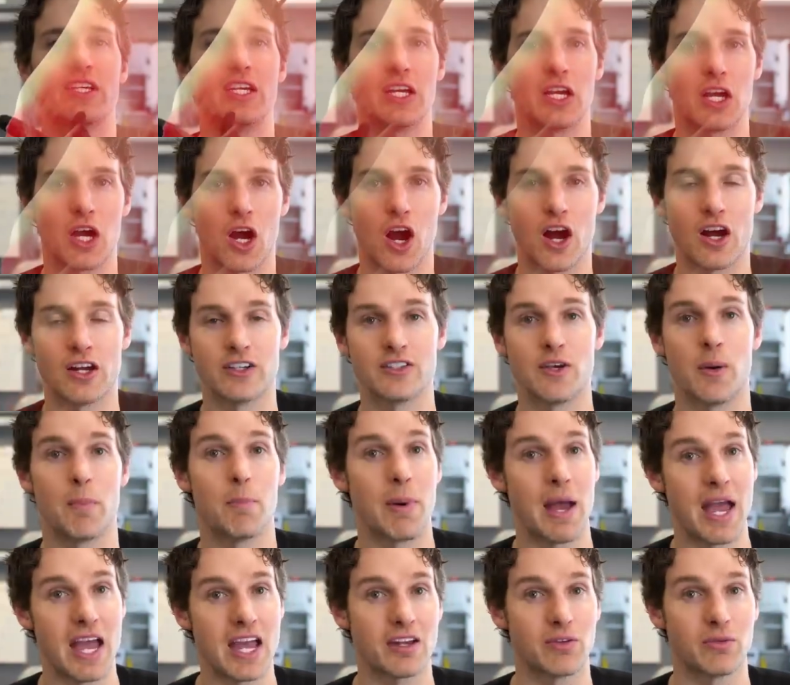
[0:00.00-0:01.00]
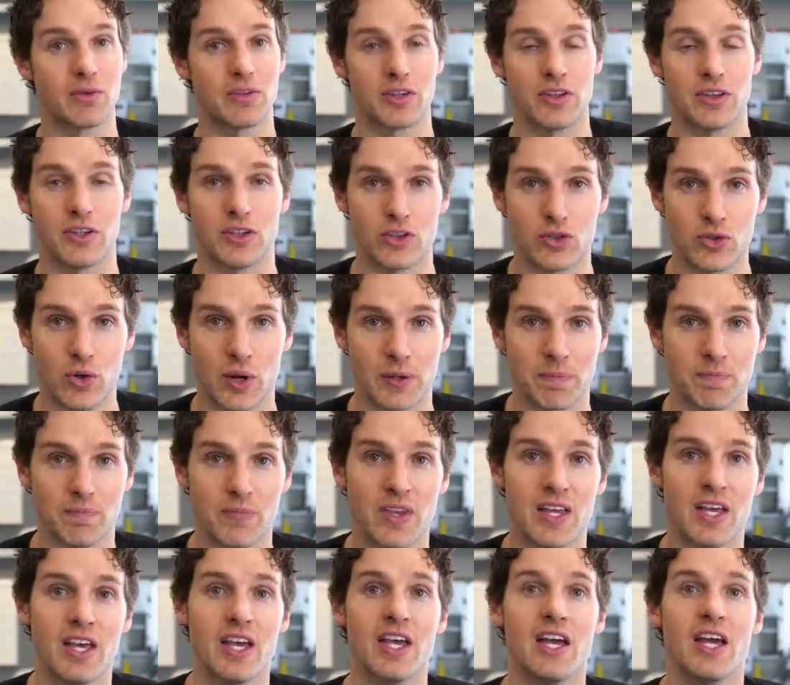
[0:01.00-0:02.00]
can cause pain within the joint.
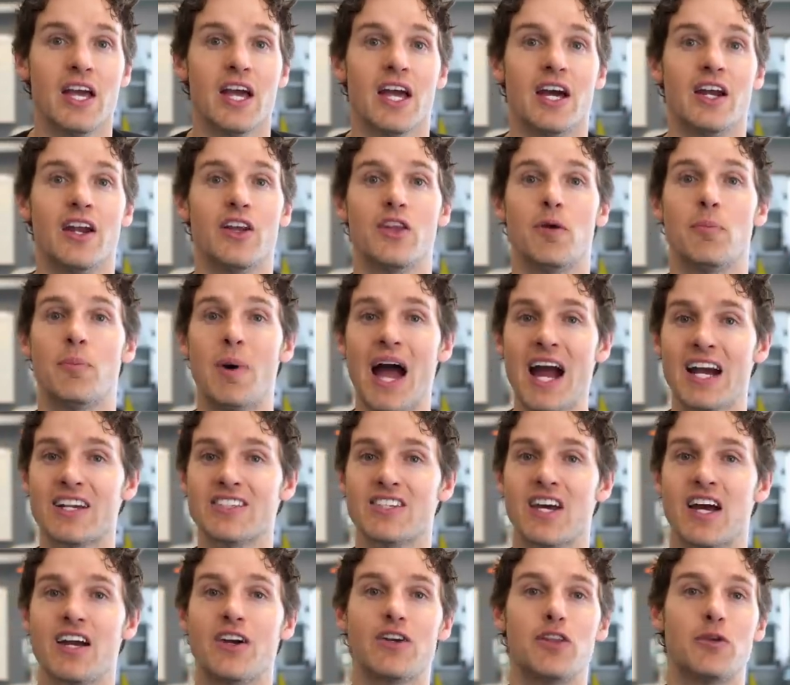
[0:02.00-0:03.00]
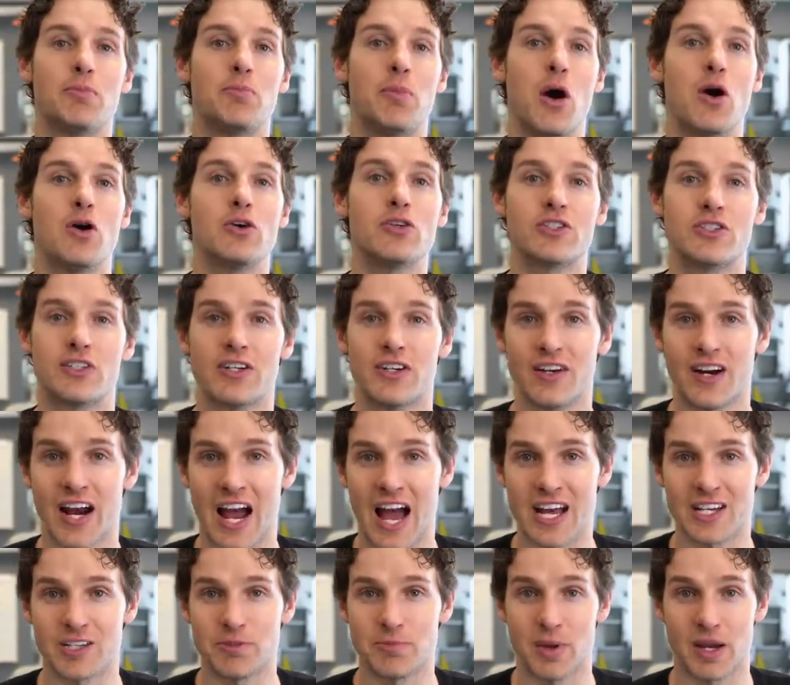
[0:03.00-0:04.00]
And on the backside or the posterior
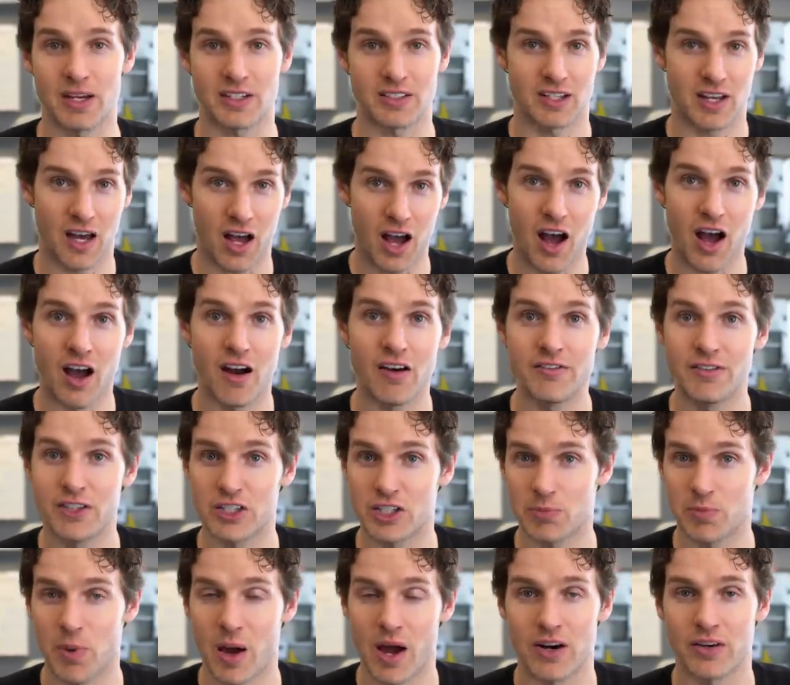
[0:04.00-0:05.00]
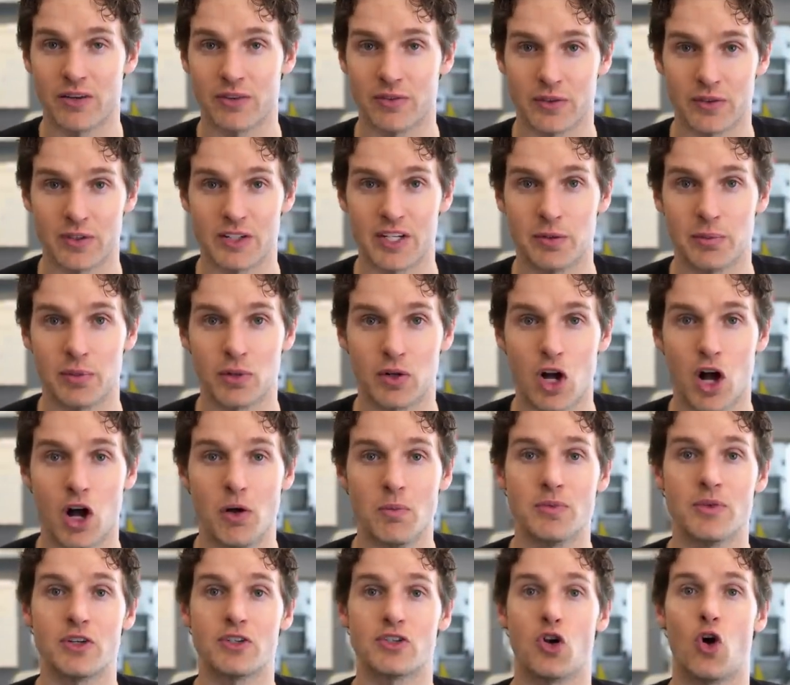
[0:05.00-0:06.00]
aspect of the spine or the vertebral column,
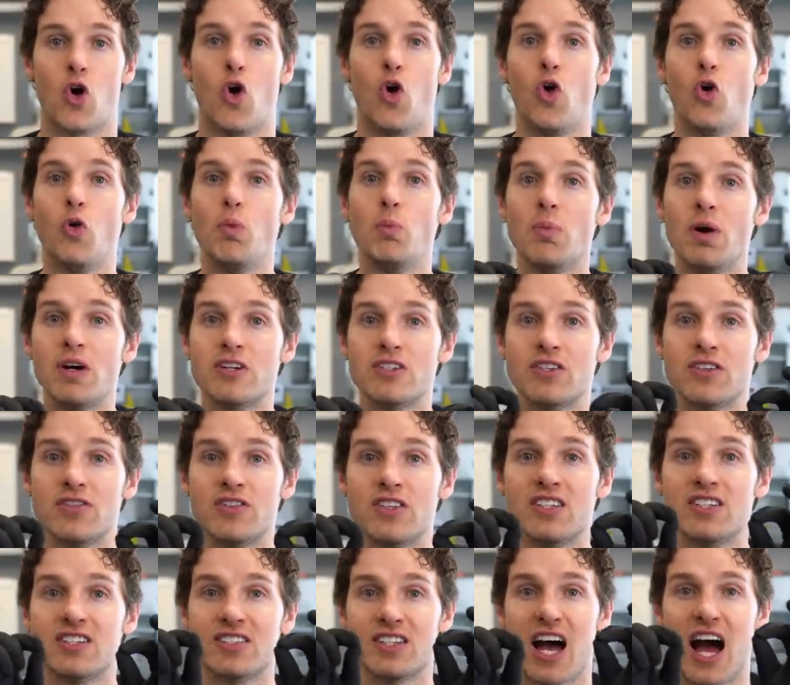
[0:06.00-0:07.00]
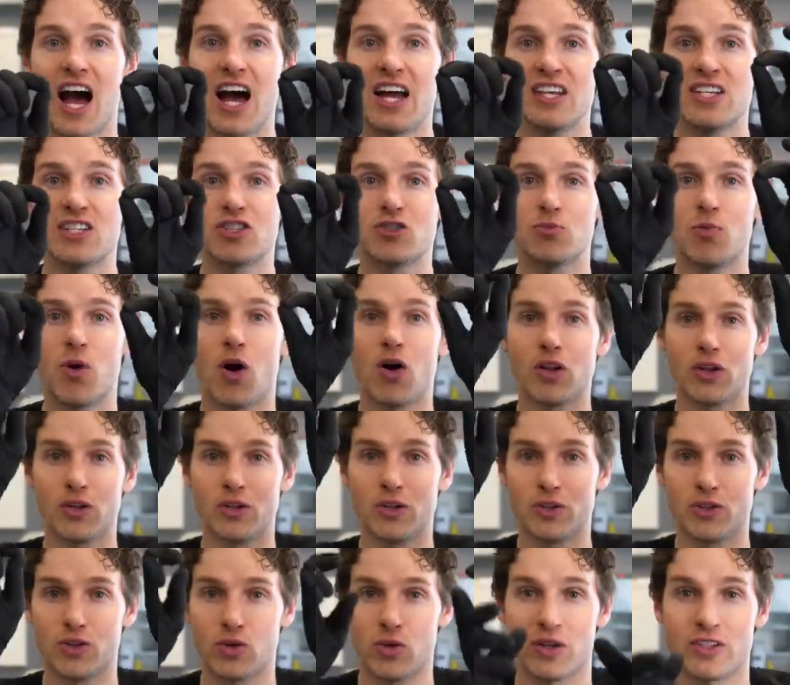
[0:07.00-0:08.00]
there's a whole bunch of these tiny, small
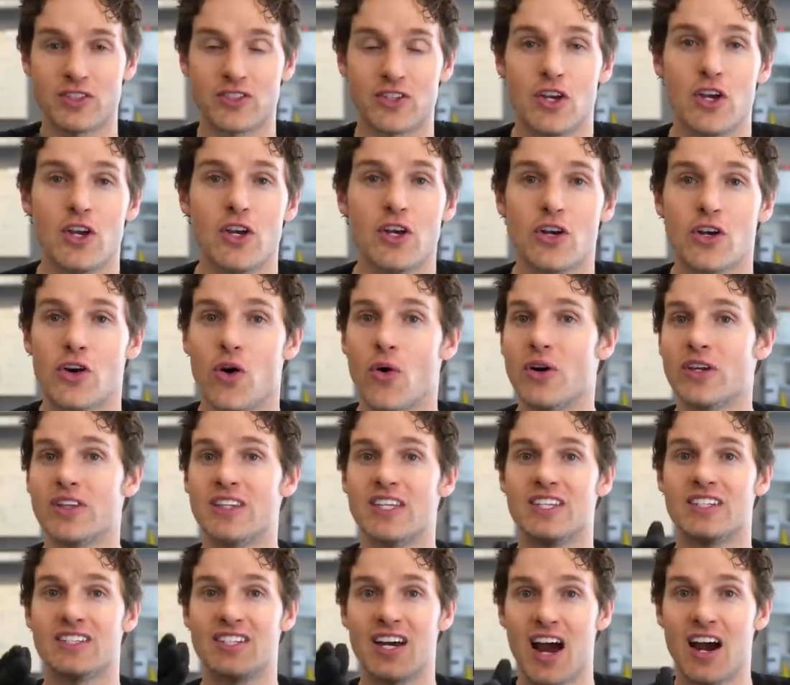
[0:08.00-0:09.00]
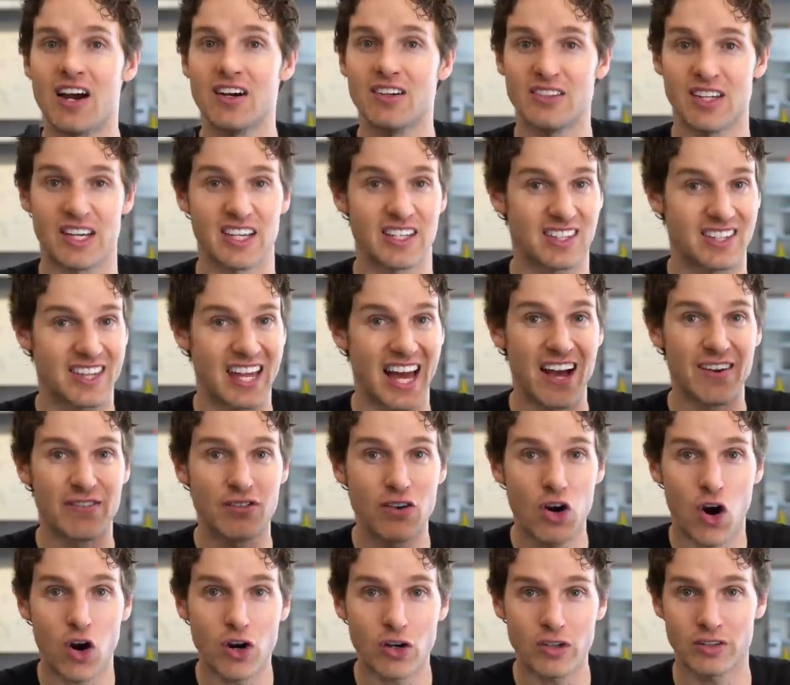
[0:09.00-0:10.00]
little joints going the entire length that have
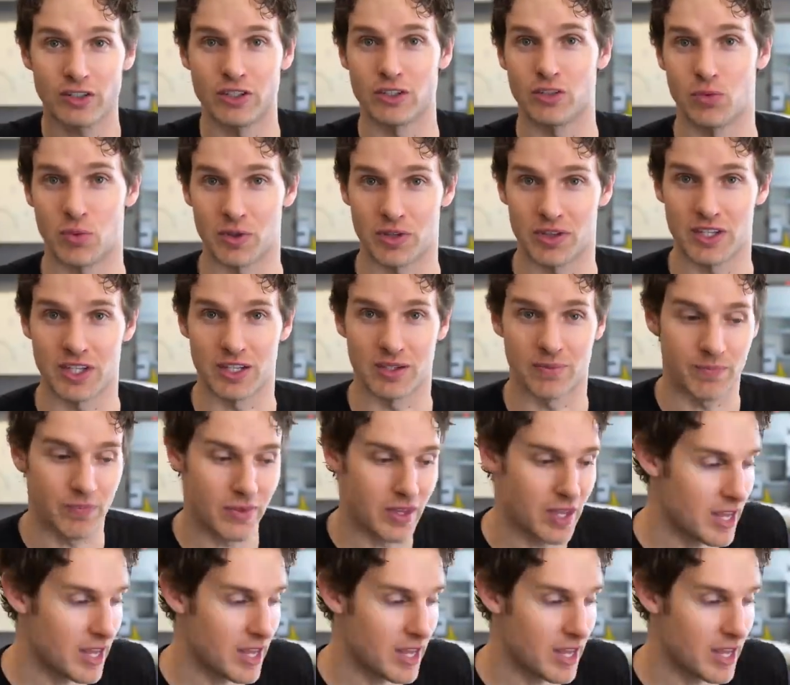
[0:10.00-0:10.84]
cartilage within.